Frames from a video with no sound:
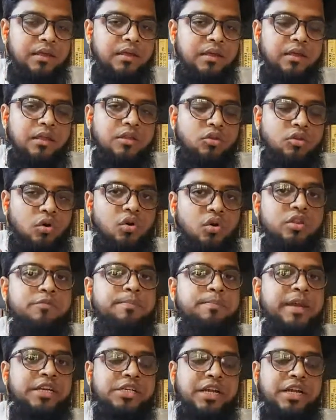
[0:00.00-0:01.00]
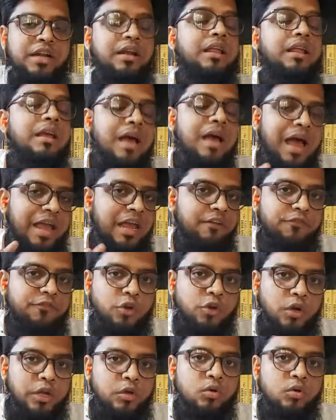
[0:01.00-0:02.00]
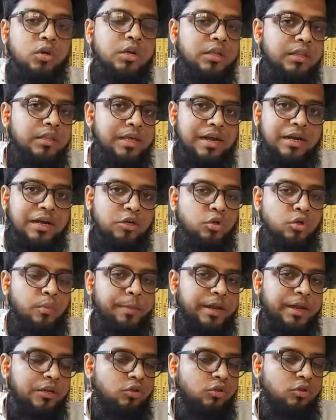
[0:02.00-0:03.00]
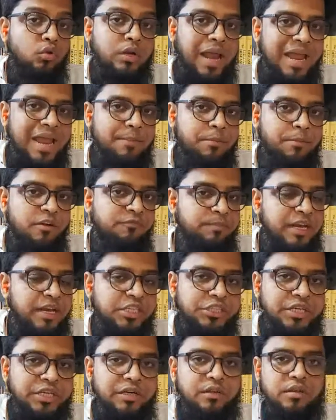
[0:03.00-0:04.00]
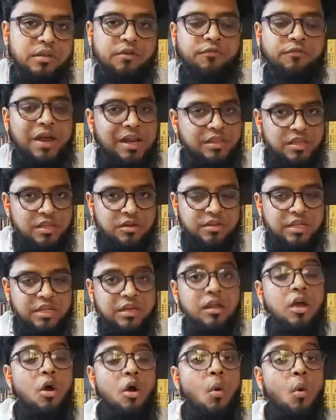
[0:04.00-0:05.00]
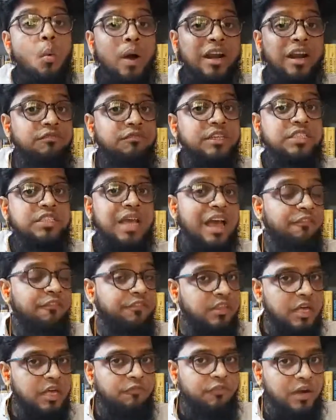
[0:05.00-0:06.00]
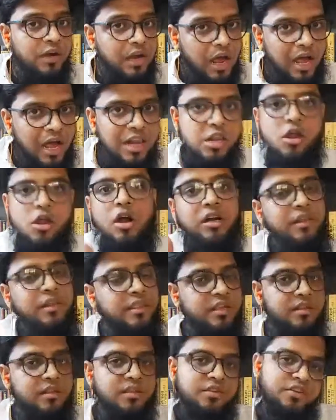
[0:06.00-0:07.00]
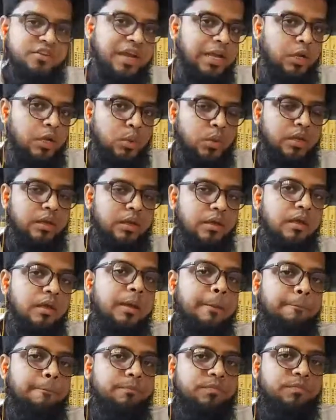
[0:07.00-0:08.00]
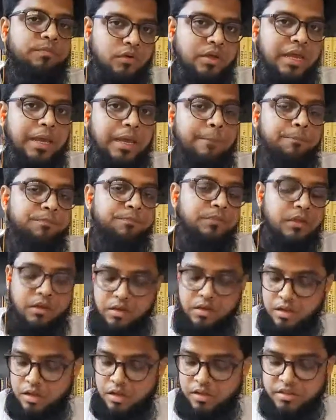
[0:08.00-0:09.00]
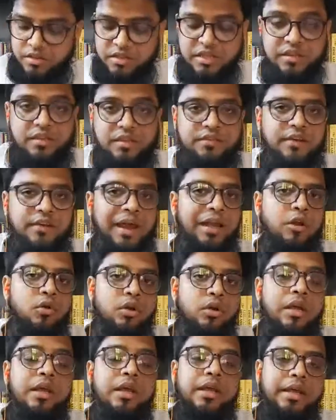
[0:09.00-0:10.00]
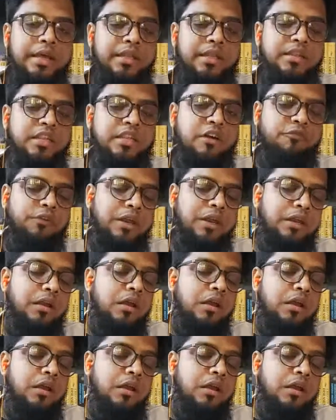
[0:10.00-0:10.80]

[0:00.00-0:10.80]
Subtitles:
those patients, I have told you there are two type of patients of carcinosin. One which have suffered a lot since childhood. Okay, since childhood he is suffering